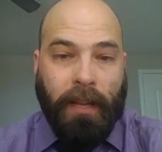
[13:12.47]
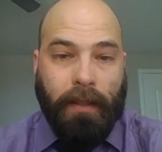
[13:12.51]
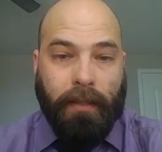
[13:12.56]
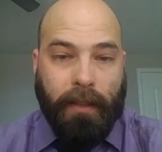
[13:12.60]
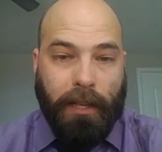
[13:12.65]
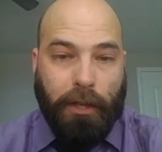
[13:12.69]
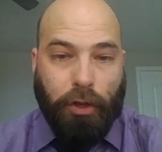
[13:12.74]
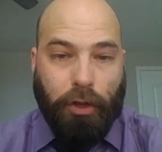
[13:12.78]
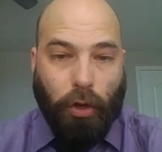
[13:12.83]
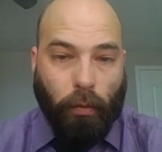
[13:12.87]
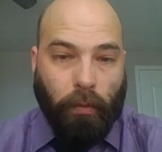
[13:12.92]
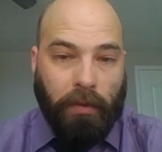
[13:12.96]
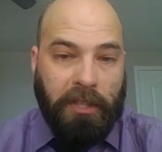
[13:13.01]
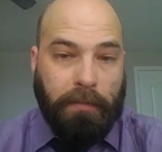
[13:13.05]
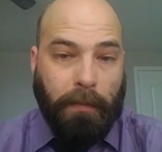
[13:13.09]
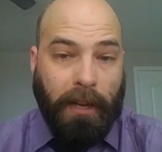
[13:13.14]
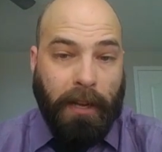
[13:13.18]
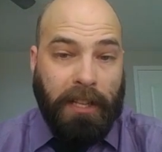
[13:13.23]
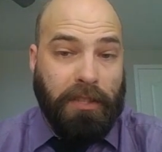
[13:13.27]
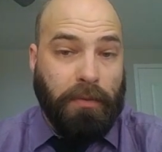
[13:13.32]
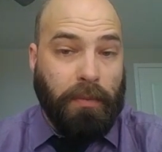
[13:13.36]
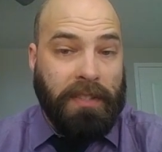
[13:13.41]
The initial
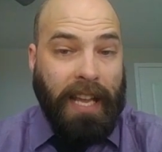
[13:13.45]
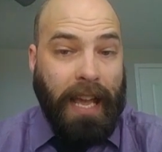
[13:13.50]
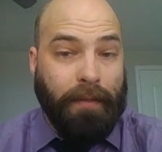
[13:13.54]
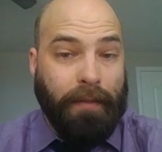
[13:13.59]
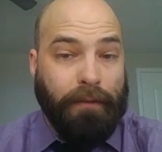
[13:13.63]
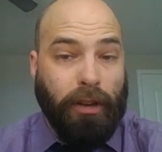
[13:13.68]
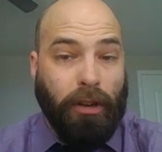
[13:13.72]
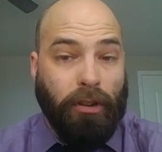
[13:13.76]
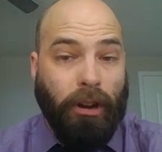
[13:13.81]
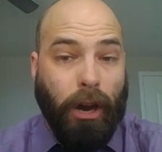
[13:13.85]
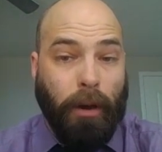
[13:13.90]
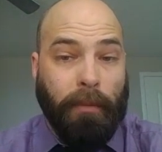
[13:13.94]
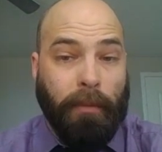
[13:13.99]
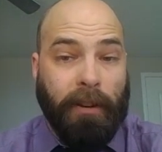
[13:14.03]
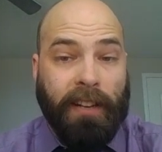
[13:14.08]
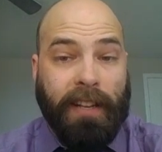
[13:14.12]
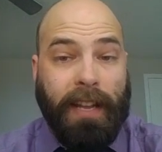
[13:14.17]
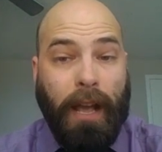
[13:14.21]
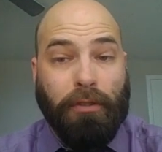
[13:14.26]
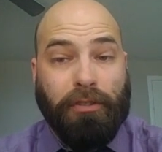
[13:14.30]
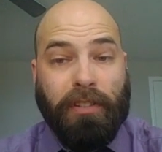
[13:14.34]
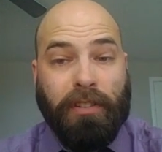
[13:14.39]
response was heavier armor
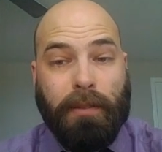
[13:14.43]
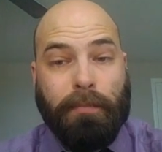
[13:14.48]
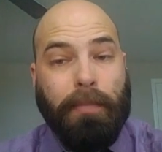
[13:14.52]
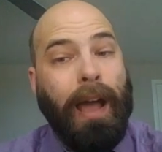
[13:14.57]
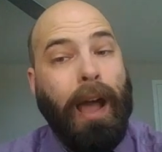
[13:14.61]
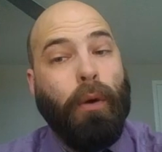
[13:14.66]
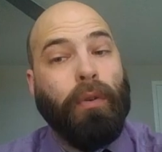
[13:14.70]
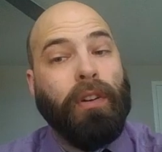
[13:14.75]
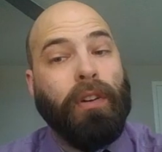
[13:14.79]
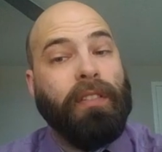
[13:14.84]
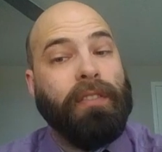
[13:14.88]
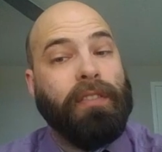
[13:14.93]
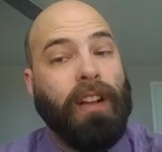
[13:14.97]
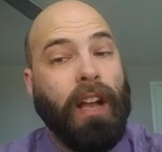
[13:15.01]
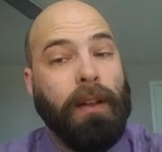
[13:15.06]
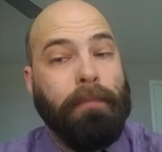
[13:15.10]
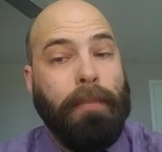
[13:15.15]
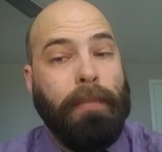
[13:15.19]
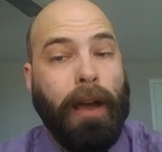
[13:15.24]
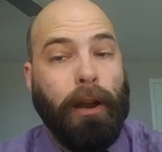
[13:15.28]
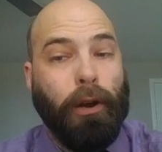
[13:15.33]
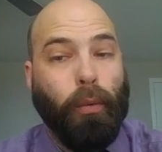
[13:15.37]
to counter the power of
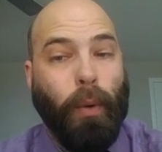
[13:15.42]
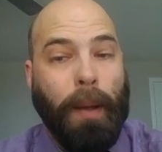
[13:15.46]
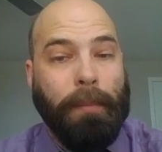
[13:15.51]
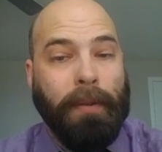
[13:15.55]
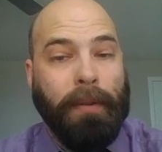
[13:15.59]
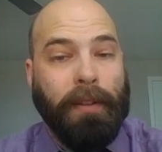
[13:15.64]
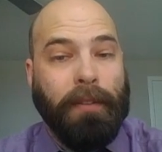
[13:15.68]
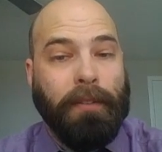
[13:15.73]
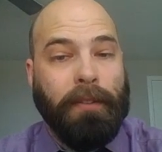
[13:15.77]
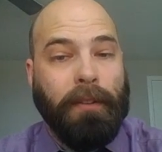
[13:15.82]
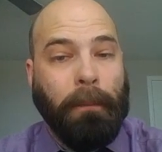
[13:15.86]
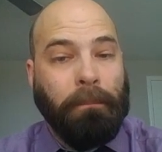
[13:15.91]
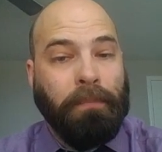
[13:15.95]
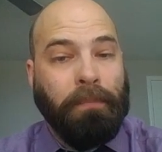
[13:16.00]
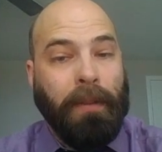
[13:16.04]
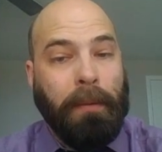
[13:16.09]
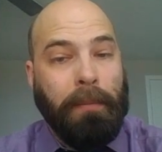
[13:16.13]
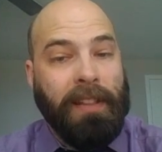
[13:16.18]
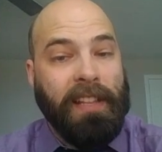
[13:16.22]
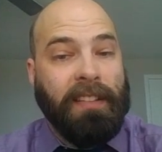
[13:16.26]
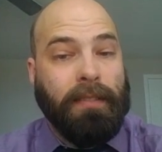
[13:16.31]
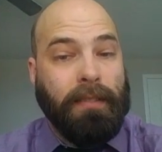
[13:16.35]
gunpowder weapons,
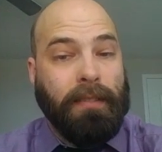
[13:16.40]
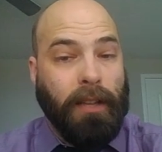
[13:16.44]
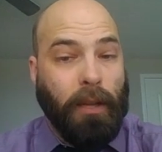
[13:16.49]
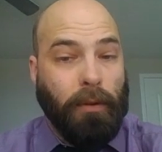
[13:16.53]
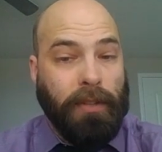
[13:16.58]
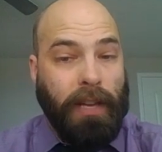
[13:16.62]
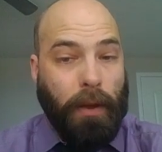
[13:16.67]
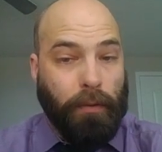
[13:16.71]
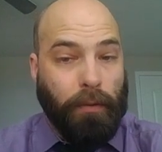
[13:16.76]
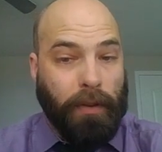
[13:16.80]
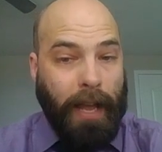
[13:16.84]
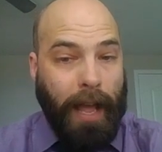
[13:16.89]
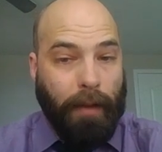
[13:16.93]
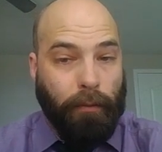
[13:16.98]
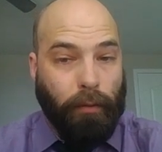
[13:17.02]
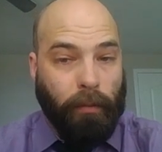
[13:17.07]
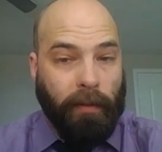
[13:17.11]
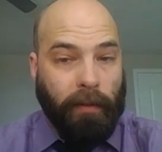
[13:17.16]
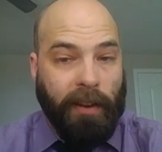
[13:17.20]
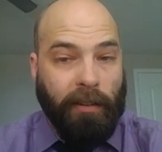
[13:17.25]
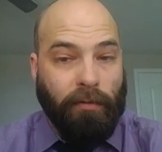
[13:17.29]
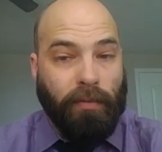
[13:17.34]
but this slowed down
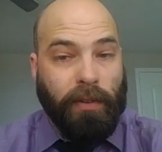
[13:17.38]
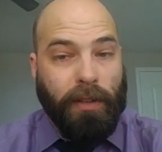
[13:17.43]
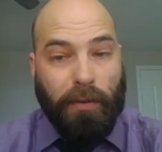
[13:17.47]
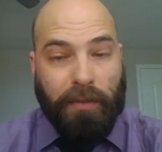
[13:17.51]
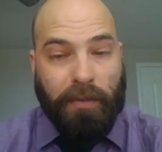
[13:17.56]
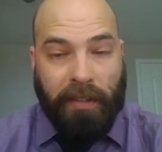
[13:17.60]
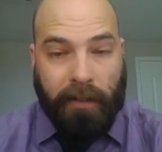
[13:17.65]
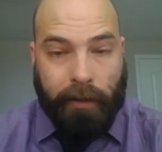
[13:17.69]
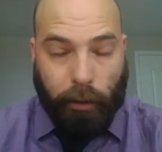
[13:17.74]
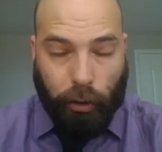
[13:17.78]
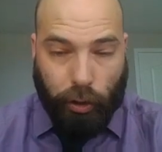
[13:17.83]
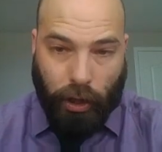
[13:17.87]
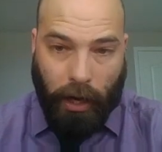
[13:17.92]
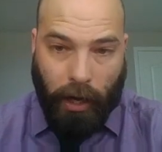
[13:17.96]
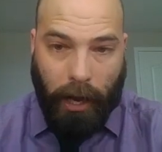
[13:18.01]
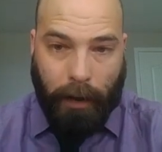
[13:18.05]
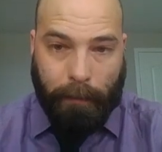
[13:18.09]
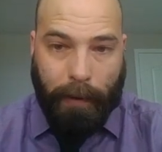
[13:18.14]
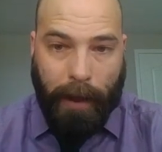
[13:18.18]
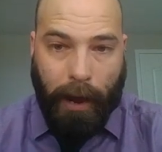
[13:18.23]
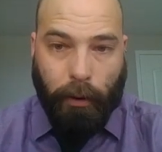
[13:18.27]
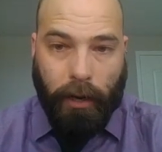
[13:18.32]
cavalry, reducing their
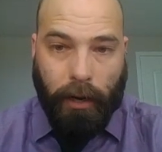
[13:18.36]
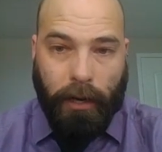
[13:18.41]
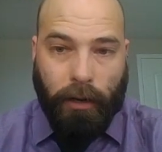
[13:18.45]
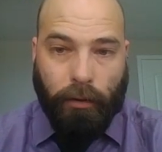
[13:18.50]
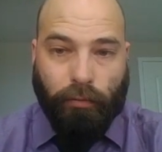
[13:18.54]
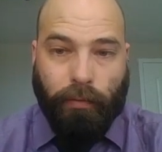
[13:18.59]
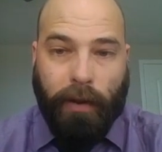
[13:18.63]
shock power.